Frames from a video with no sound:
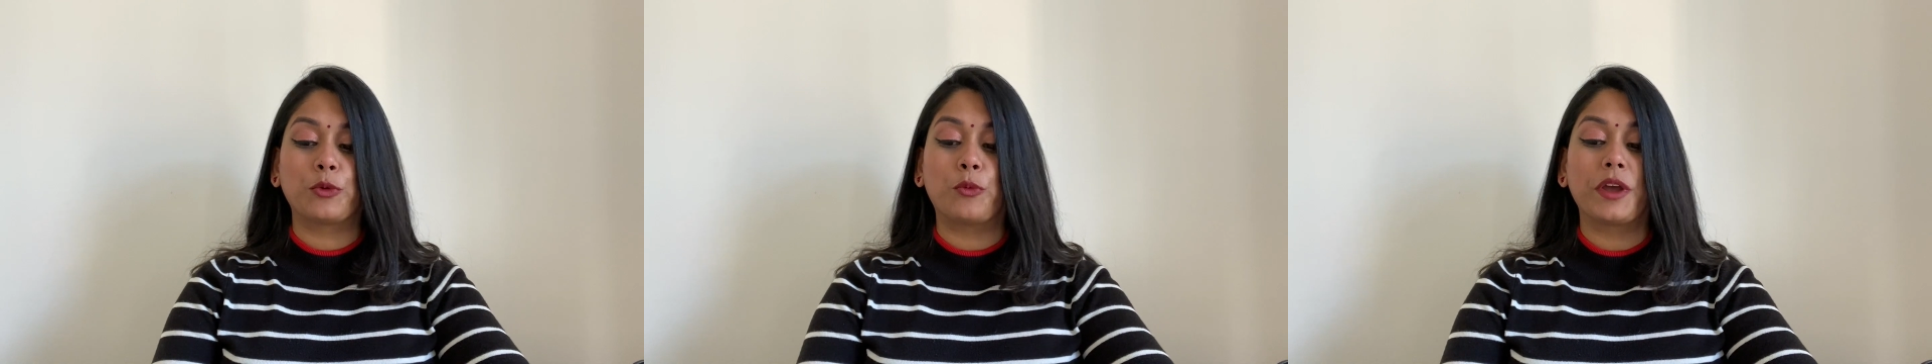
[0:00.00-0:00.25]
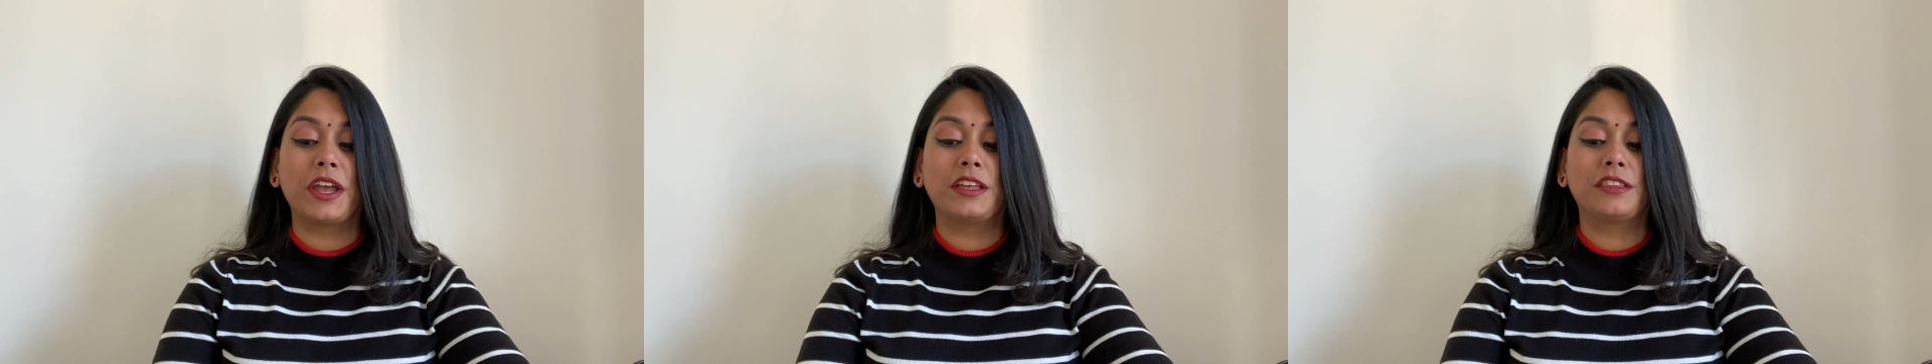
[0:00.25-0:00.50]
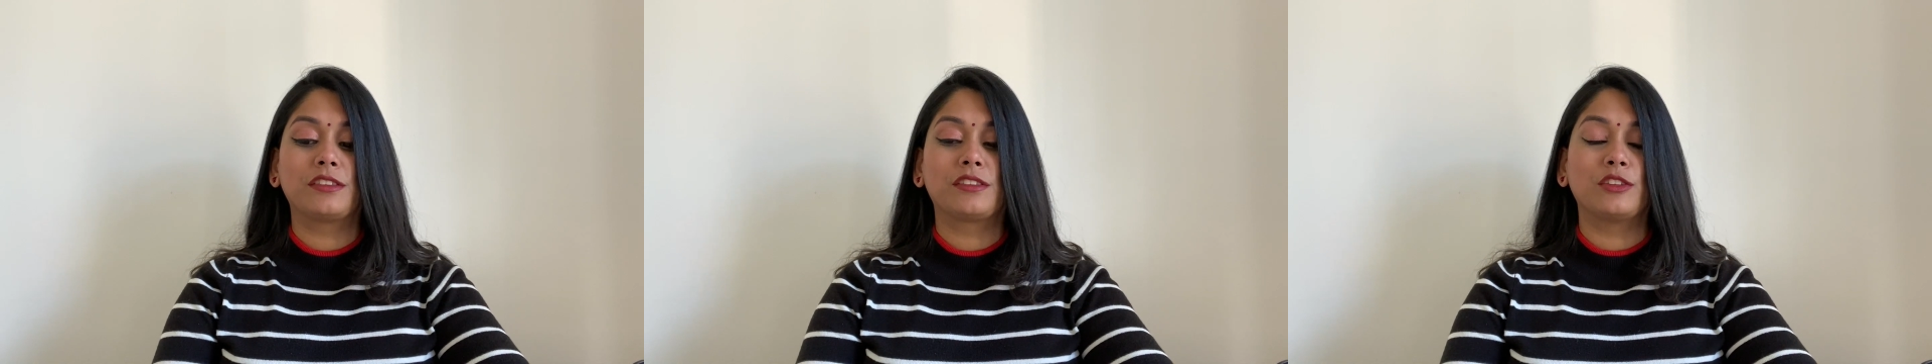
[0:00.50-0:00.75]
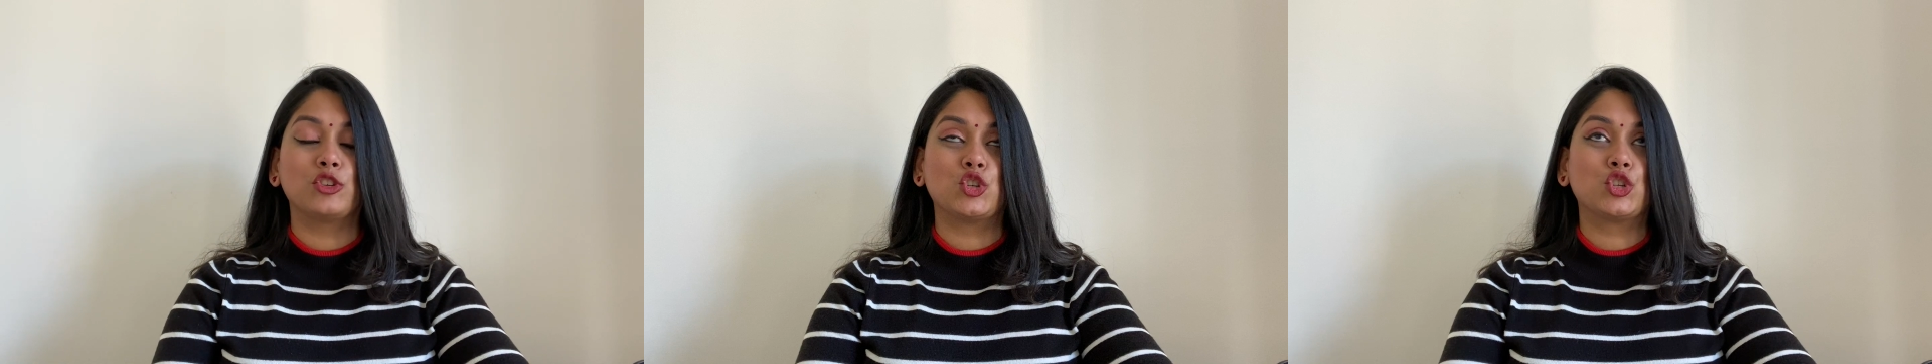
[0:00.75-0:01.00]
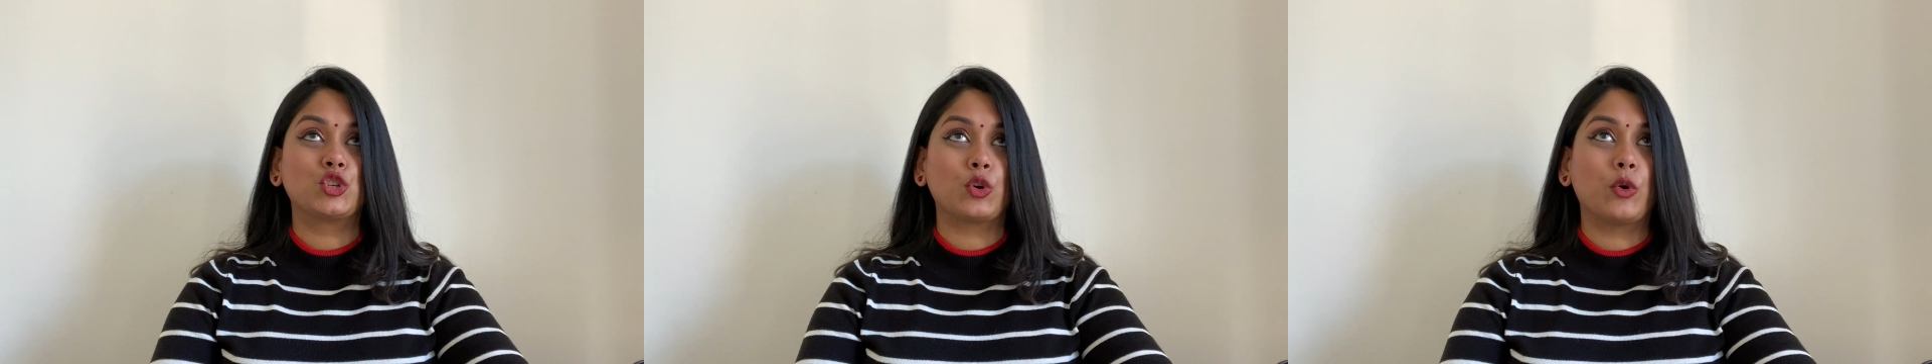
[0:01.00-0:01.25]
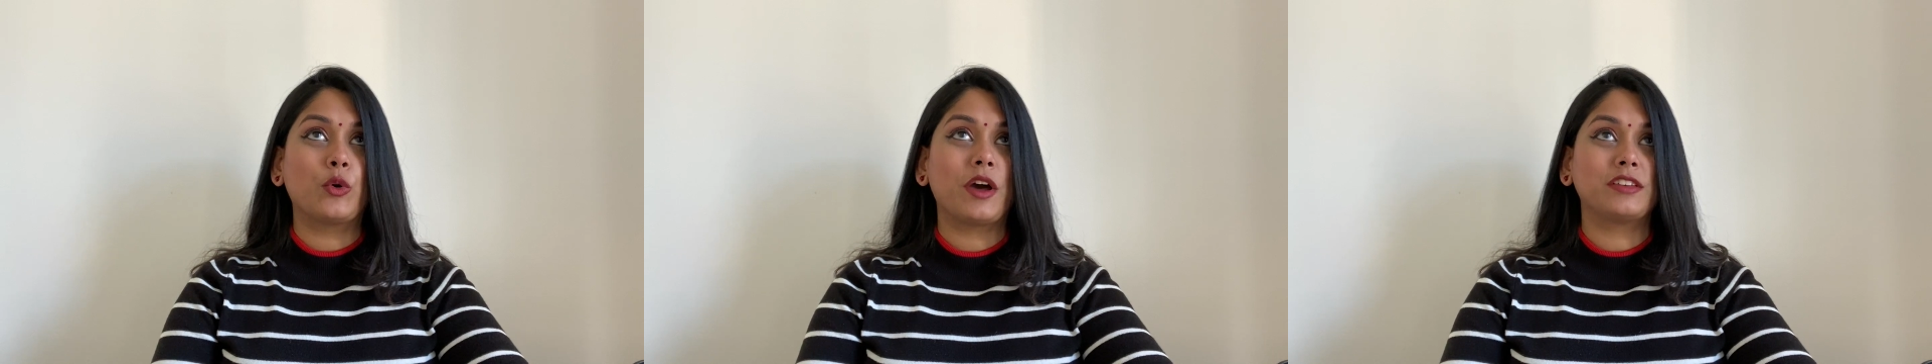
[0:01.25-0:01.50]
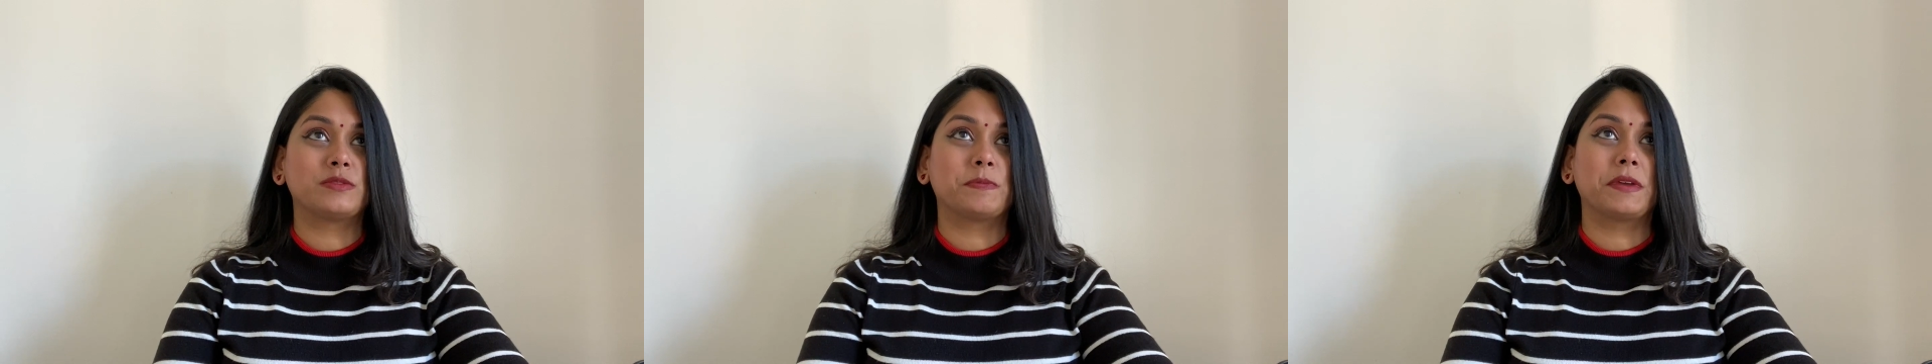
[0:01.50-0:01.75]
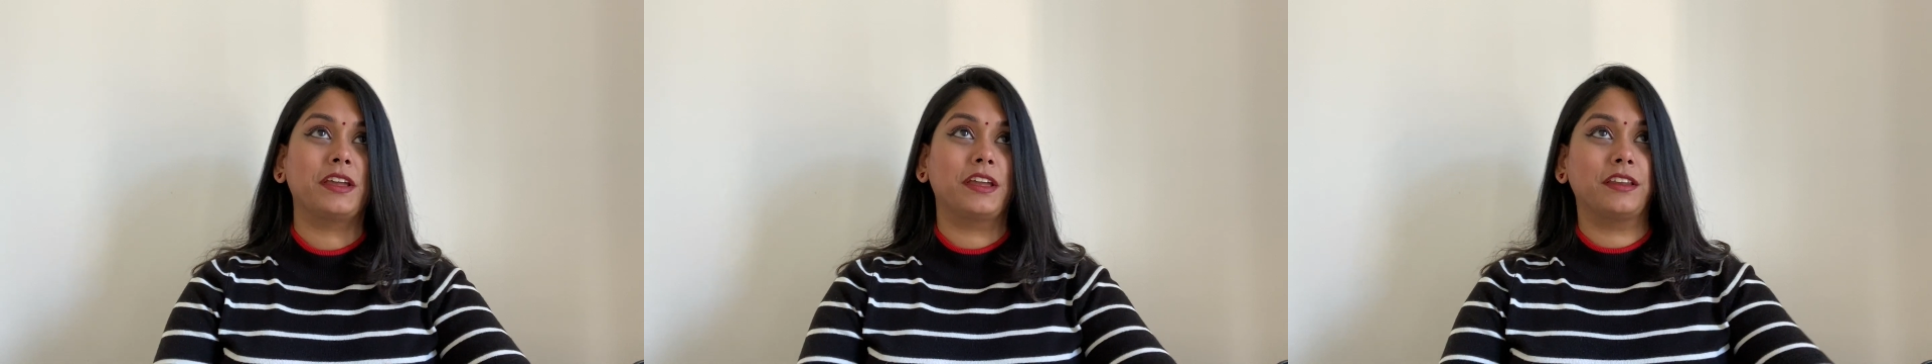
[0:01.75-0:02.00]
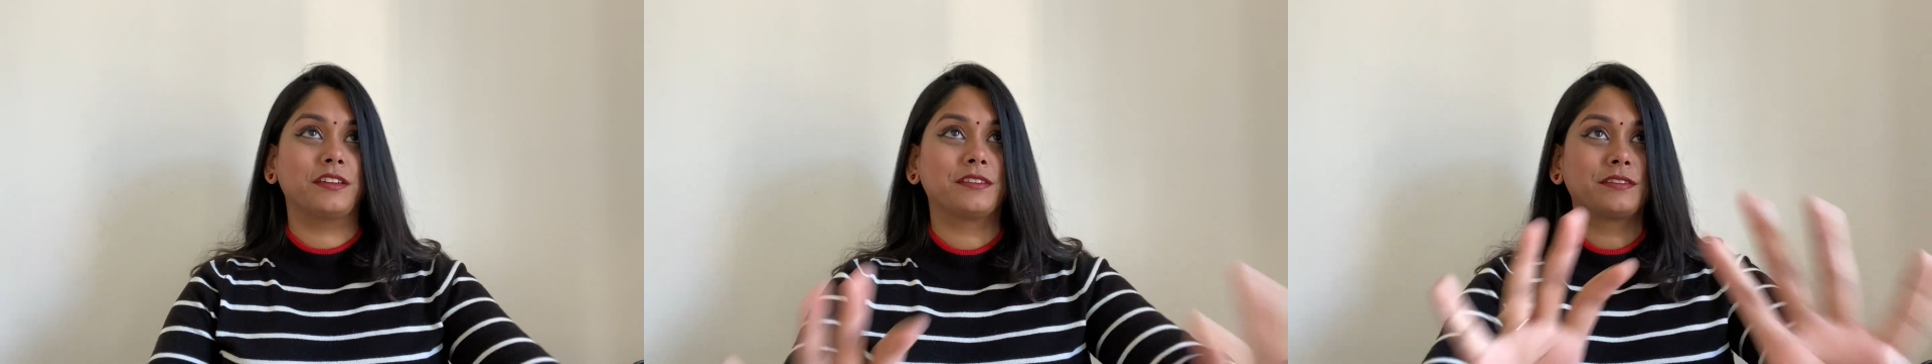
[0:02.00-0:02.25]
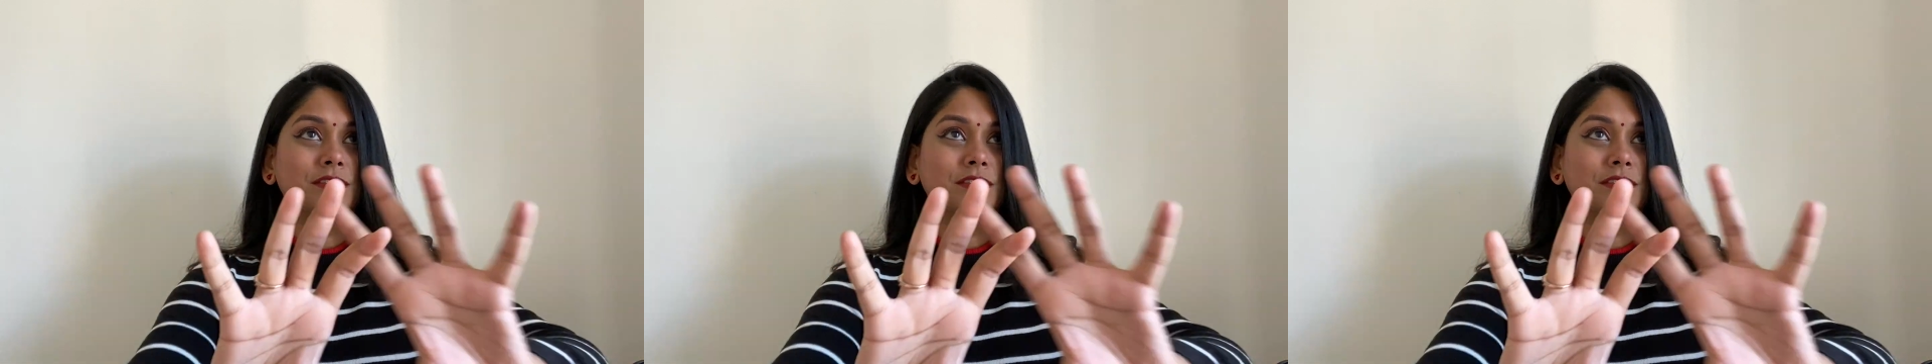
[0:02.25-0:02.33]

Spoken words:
way the show has been